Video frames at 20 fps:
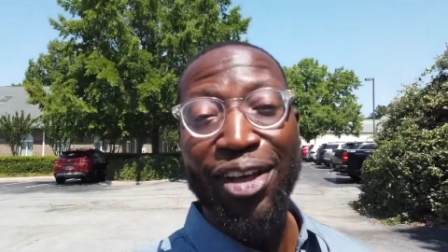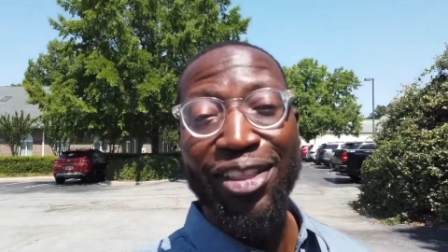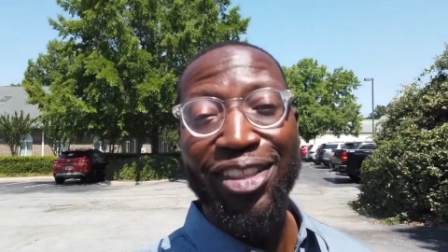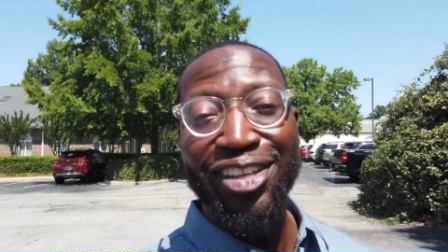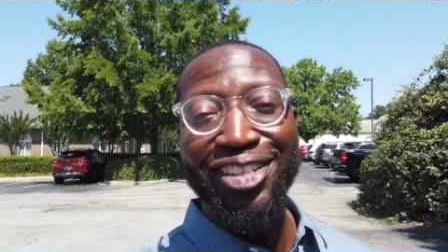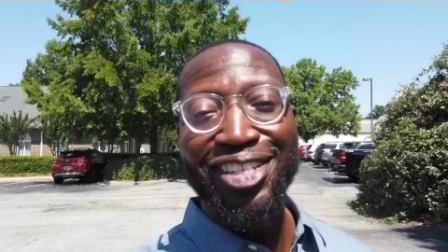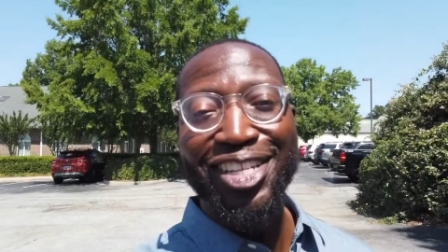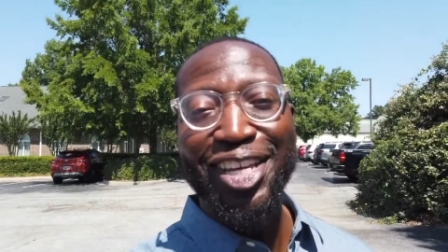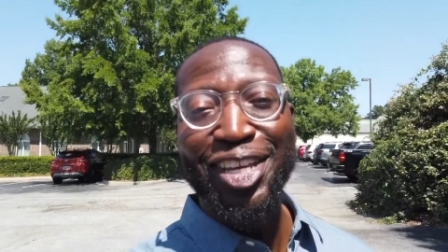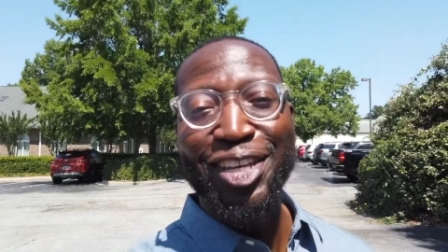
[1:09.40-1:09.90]
My
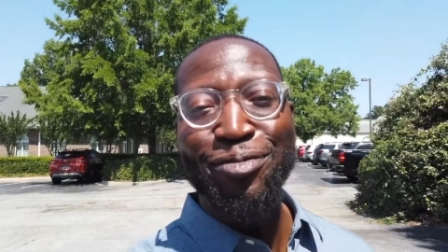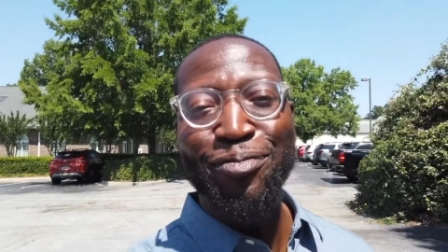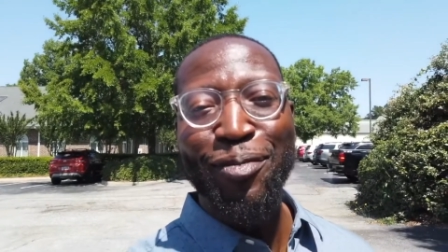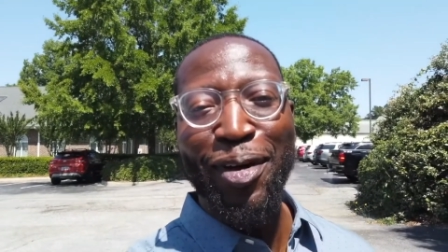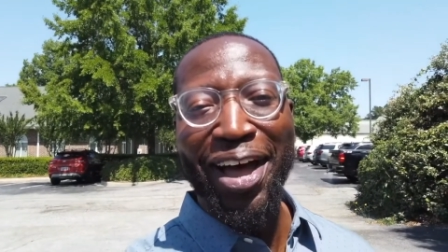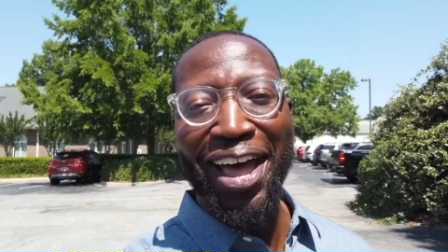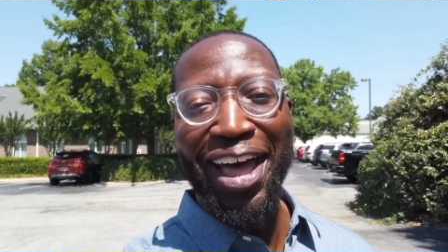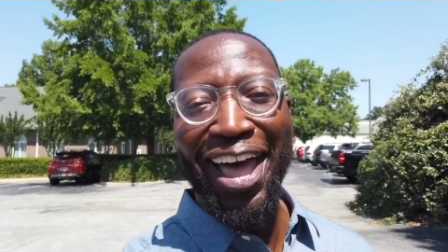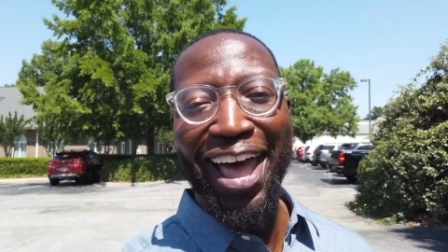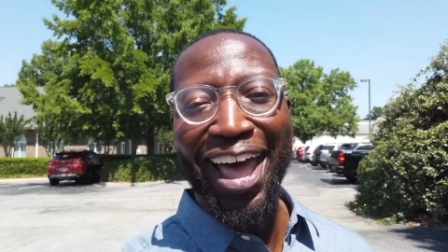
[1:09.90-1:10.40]
mother
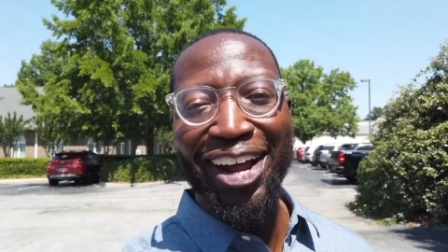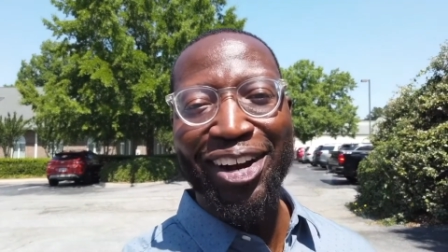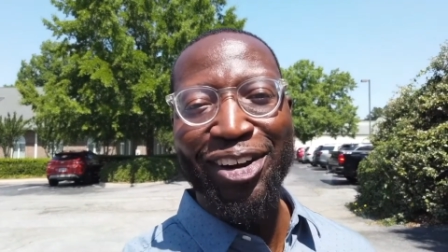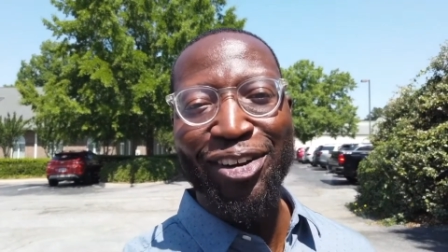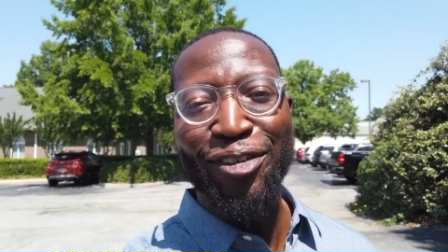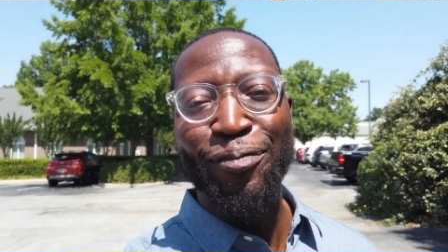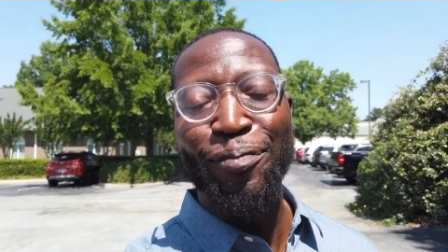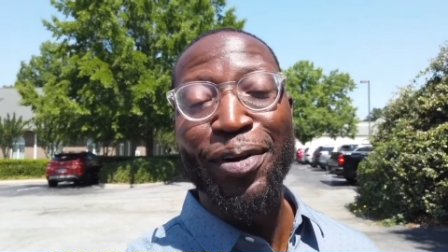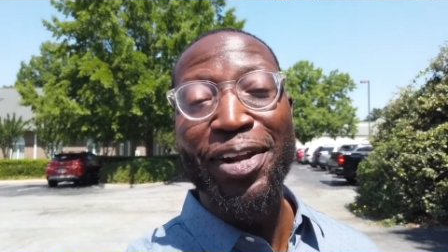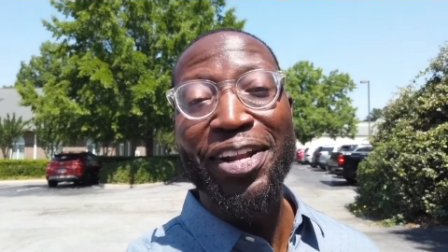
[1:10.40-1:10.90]
sees my
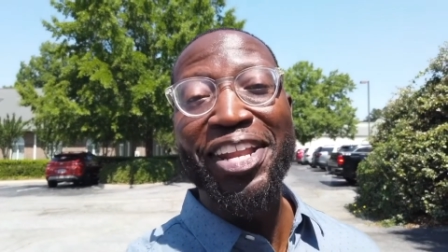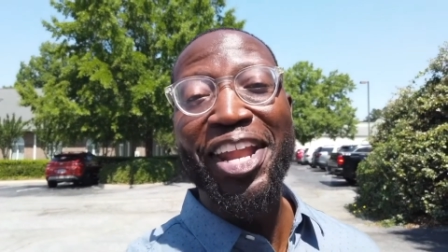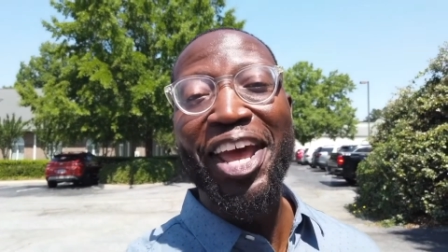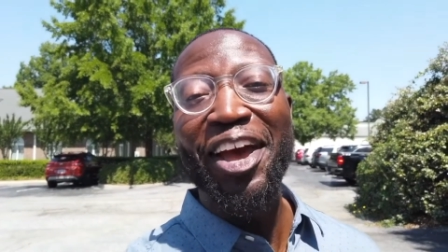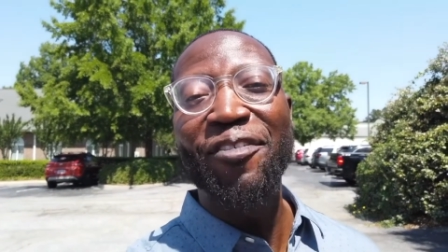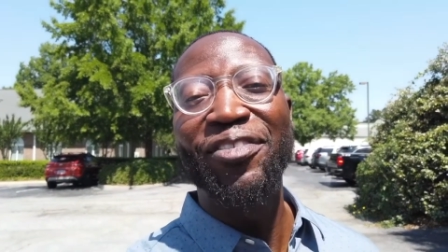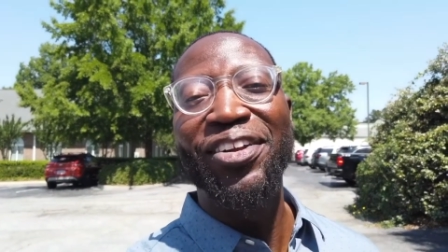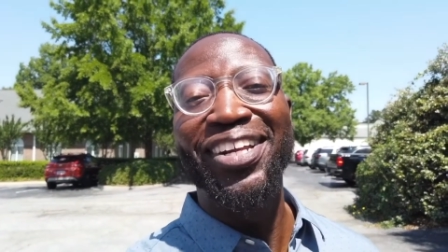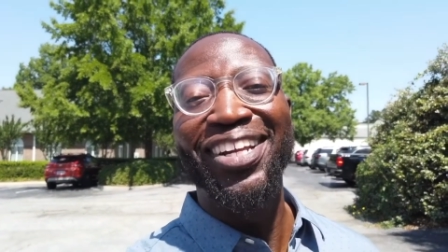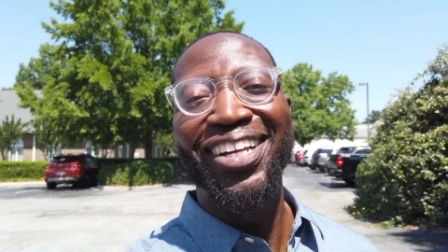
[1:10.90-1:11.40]
act of
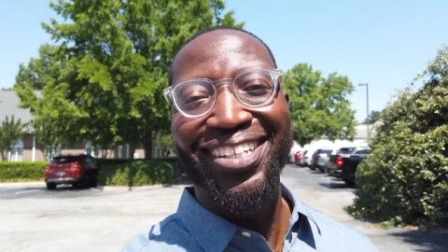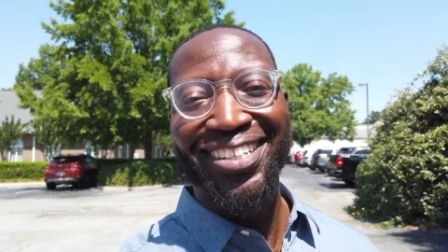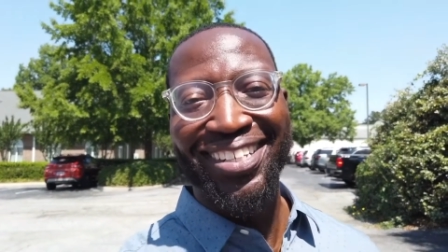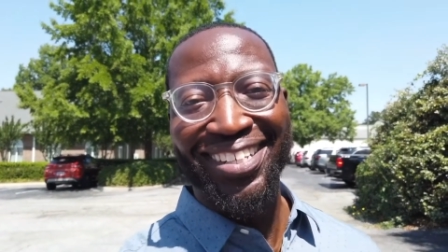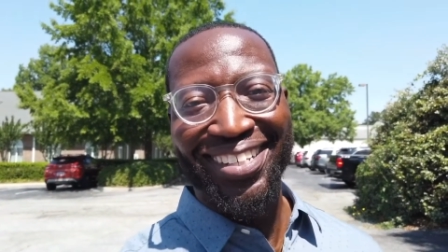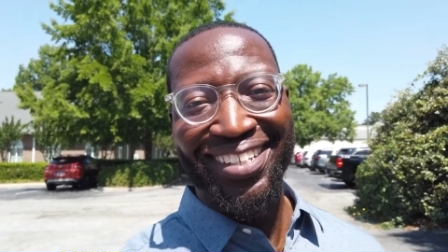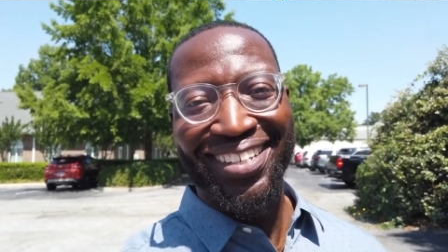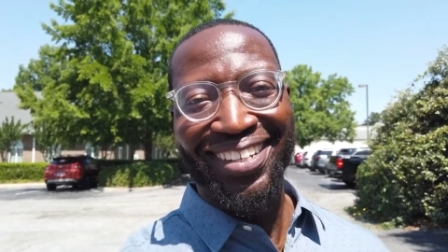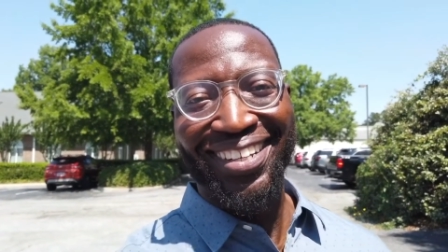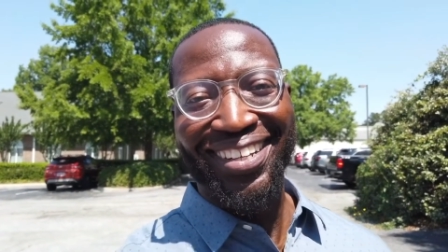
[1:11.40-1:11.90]

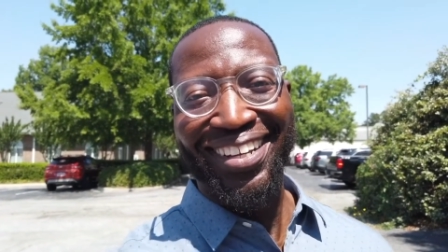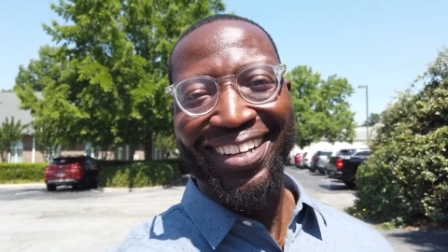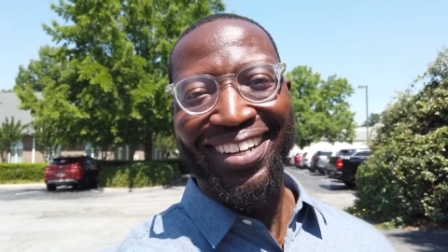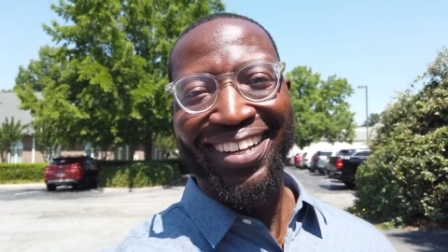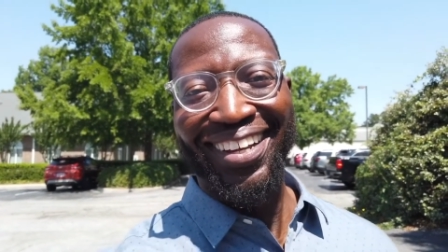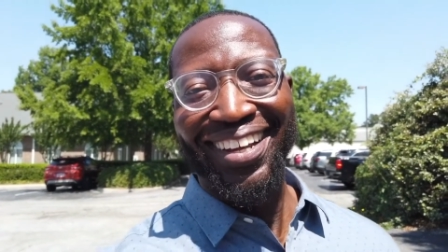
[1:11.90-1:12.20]
benevolence